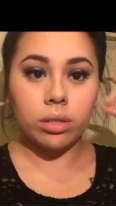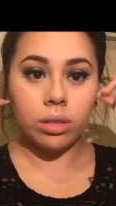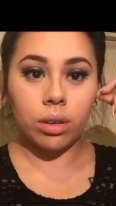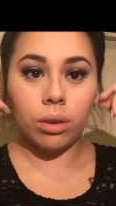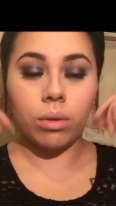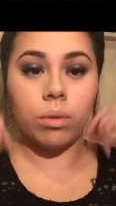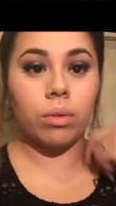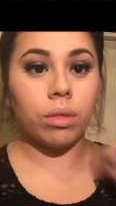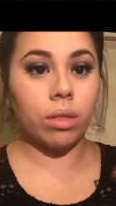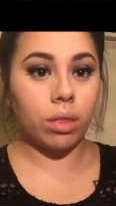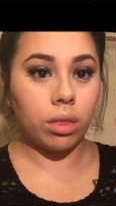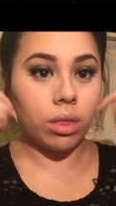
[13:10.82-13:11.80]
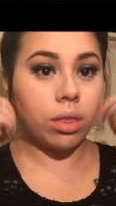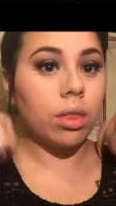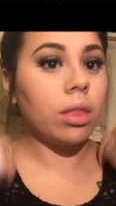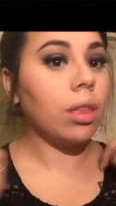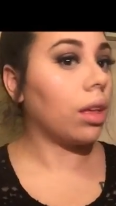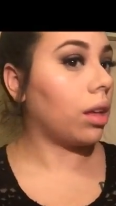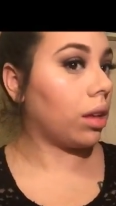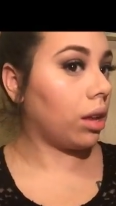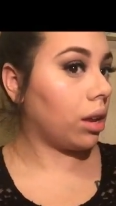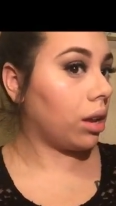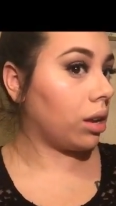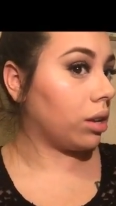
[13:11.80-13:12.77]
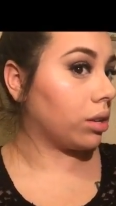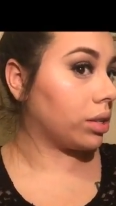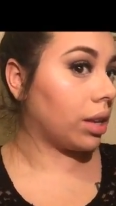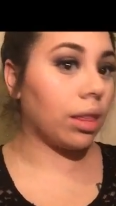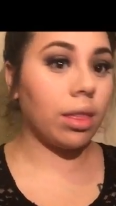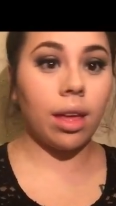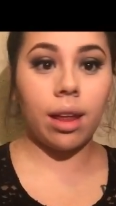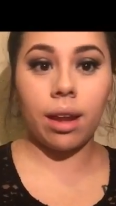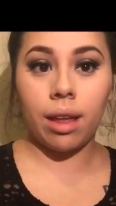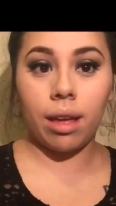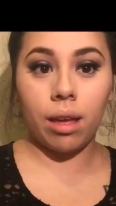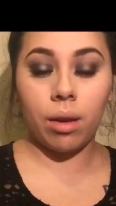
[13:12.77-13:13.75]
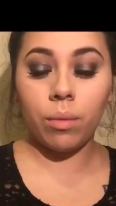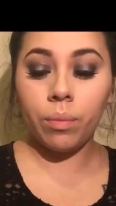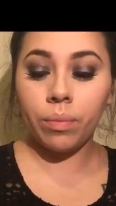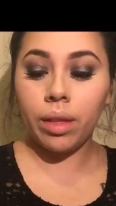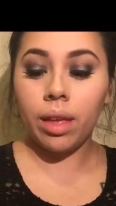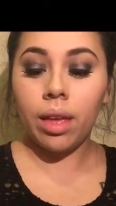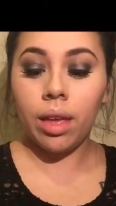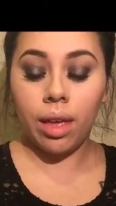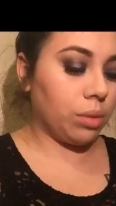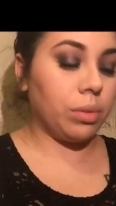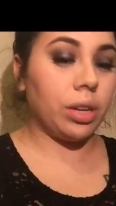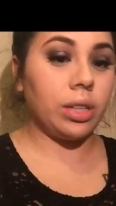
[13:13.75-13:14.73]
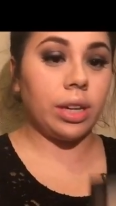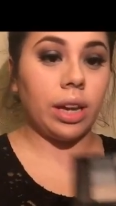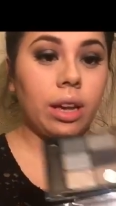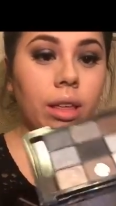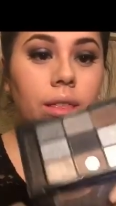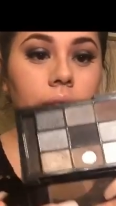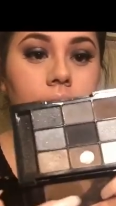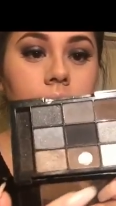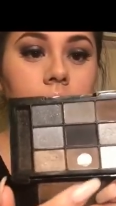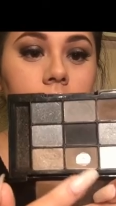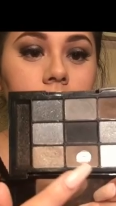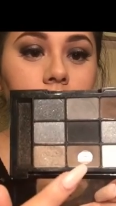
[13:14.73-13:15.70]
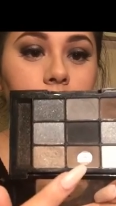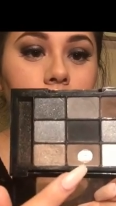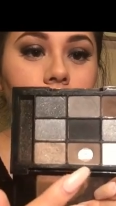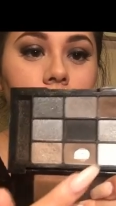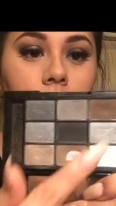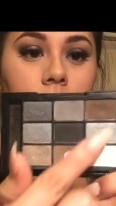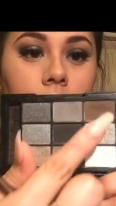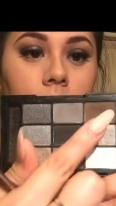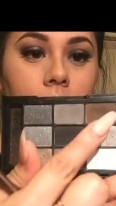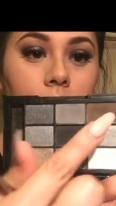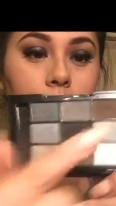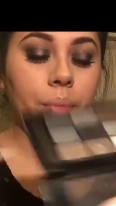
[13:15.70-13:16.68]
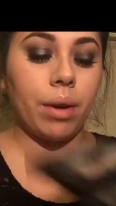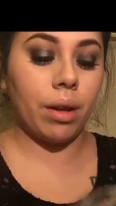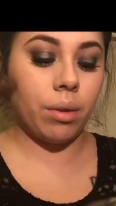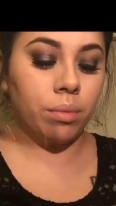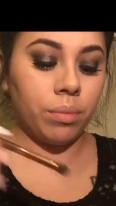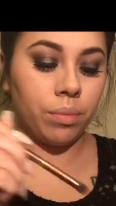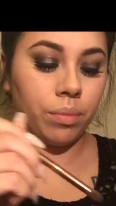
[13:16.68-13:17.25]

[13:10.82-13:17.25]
So looks like that now. I'm going to take this brown and that brown,